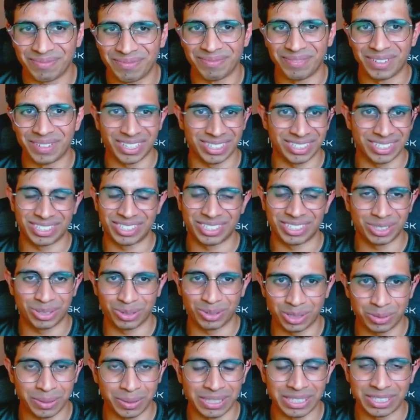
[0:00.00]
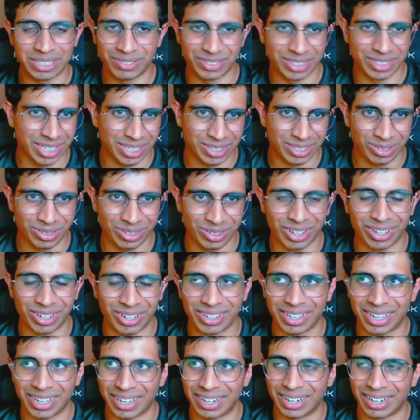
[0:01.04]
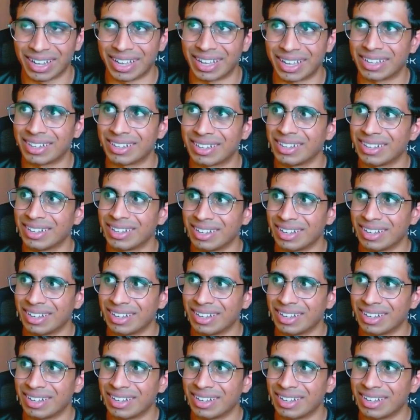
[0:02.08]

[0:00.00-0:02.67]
because it's just so expensive. It takes so long, and like